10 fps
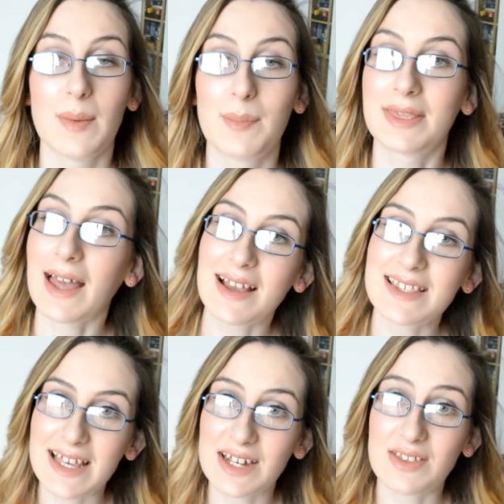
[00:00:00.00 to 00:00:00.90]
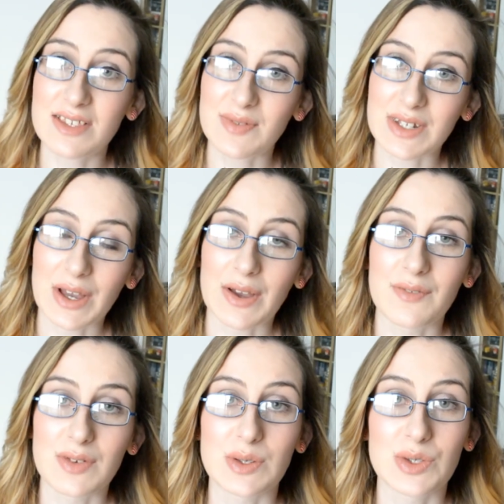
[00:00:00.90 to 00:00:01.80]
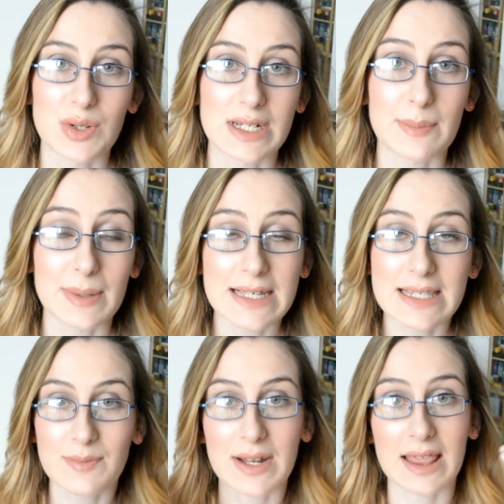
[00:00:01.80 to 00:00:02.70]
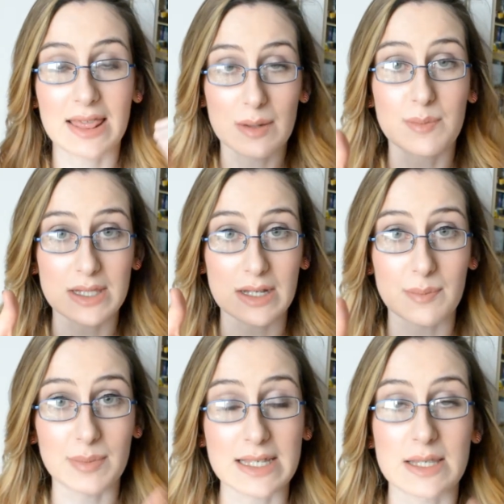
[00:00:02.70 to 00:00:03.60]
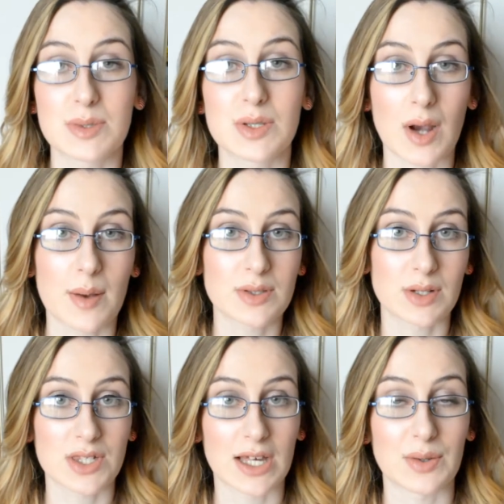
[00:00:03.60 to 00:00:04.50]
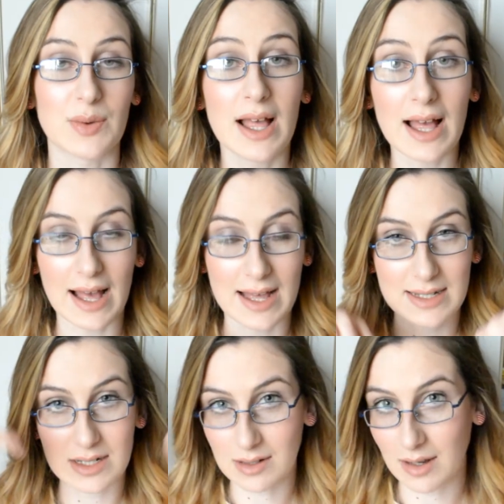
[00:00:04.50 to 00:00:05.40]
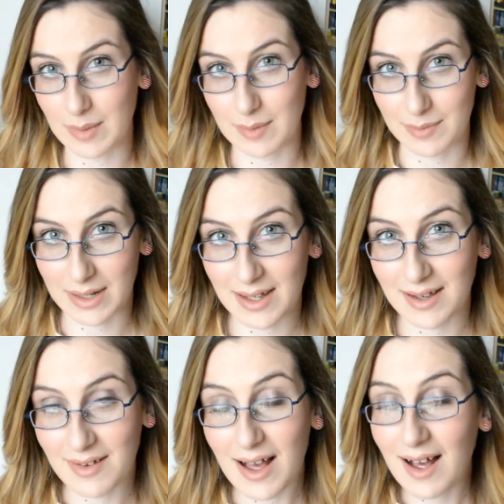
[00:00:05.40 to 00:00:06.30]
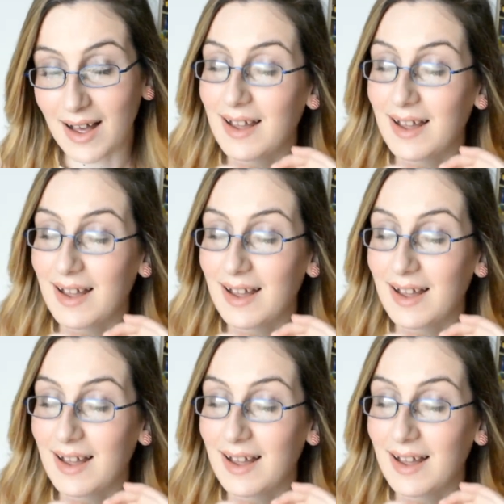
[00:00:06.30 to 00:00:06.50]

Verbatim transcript: But that is the end of this video. If you enjoyed it please give it a thumbs up, please subscribe to our channel and comment below. I